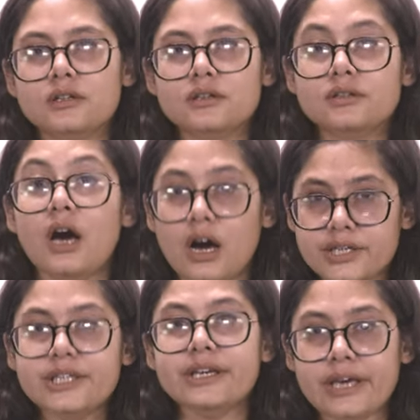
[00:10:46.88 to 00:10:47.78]
The
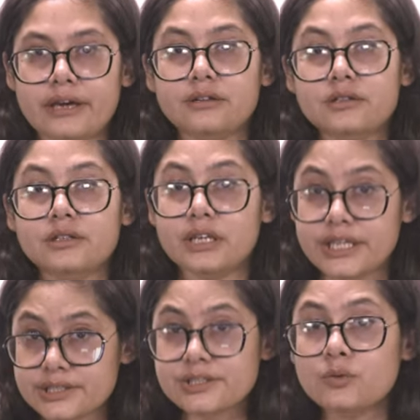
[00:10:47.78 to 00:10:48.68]
RTI Act
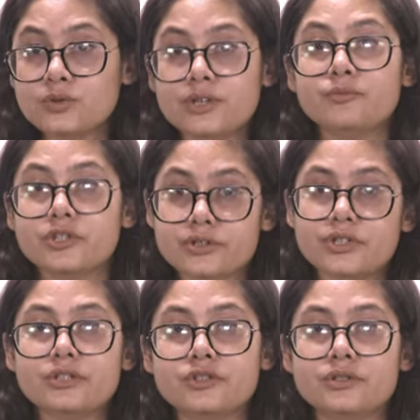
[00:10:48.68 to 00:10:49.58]
lays down some
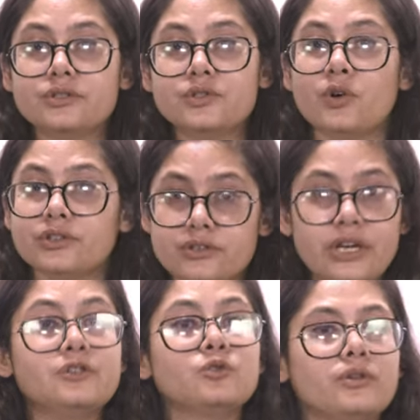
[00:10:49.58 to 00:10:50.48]
restrictions on the
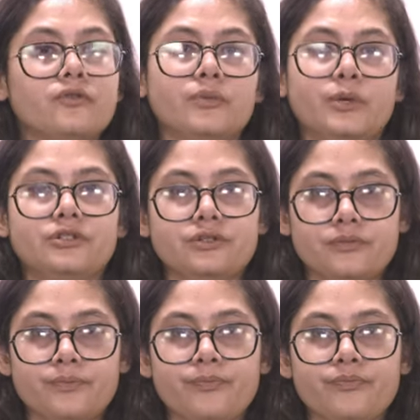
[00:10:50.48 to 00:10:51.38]
right to information.
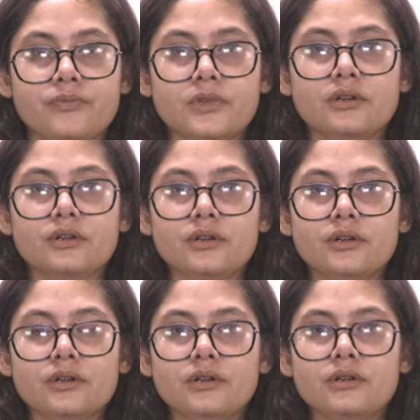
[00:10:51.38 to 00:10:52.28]

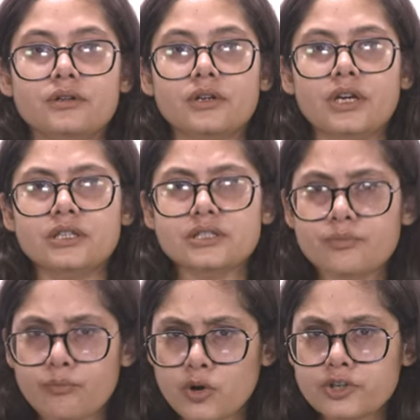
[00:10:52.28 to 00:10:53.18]
It is
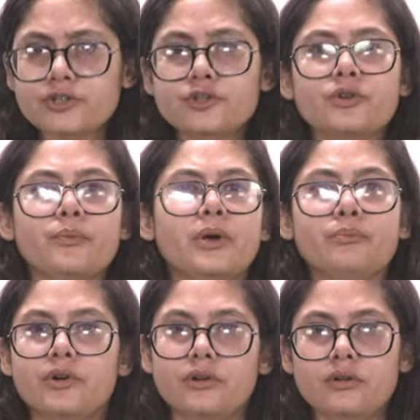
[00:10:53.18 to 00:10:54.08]
important to
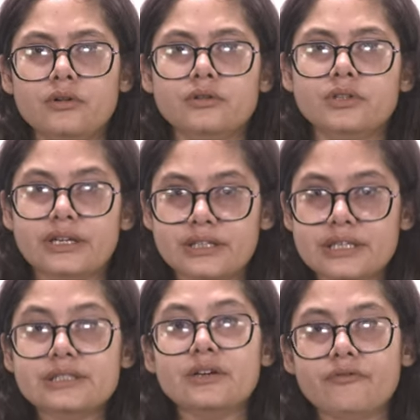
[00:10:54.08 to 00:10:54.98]
remember that
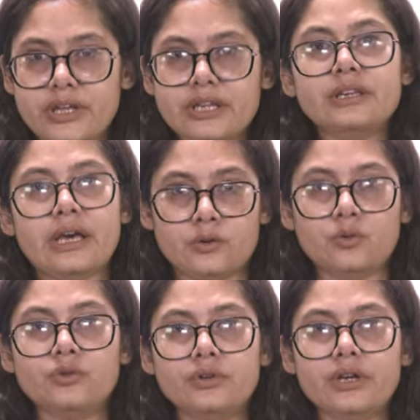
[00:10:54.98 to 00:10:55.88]
these are very narrow
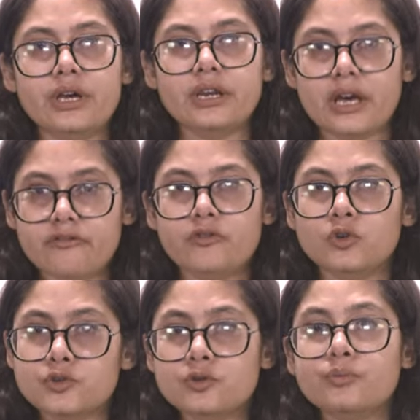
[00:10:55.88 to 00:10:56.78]
and have
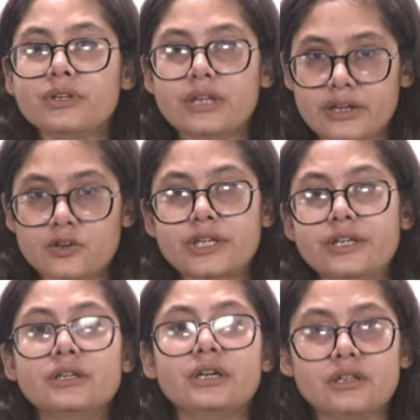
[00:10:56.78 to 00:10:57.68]
also been narrowly
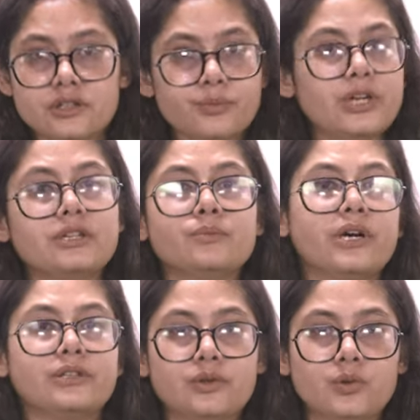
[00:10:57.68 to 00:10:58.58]
interpreted by
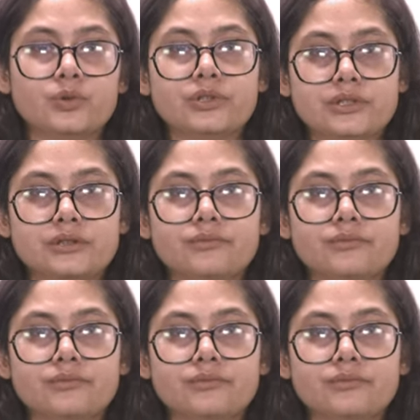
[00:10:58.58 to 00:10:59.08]
the courts.